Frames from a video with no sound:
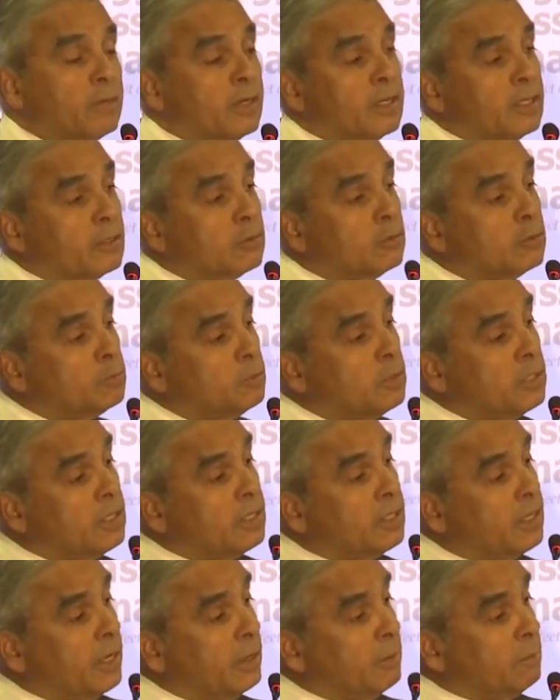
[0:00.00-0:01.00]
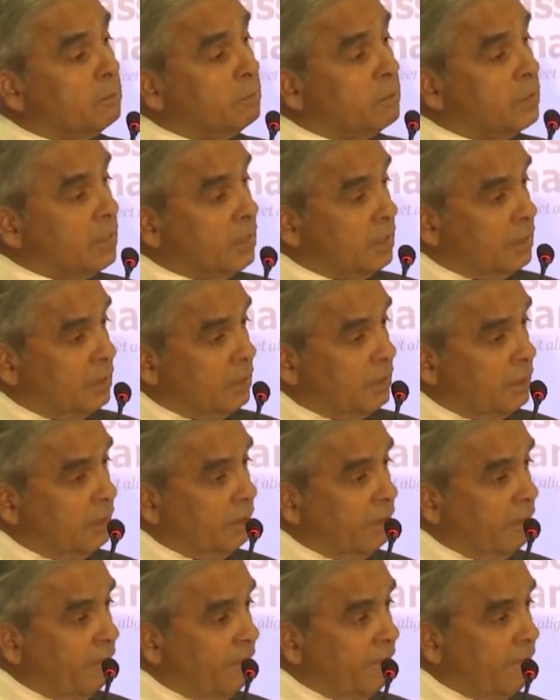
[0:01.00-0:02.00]
But it could be game B.
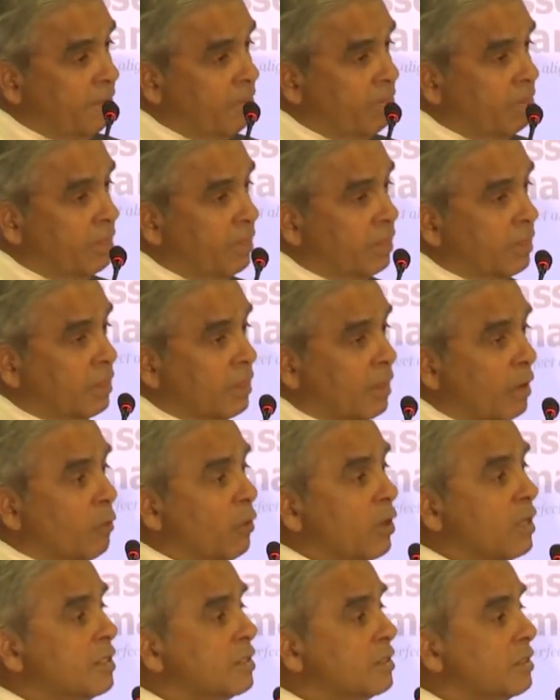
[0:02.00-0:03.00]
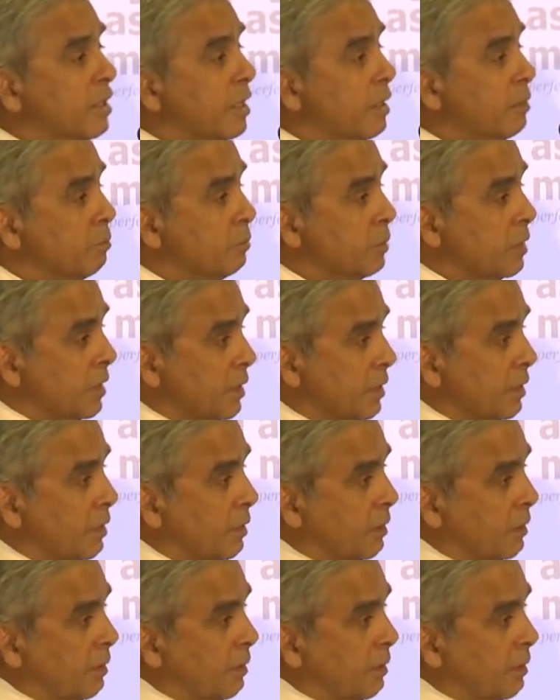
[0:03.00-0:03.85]
Now, what is game B?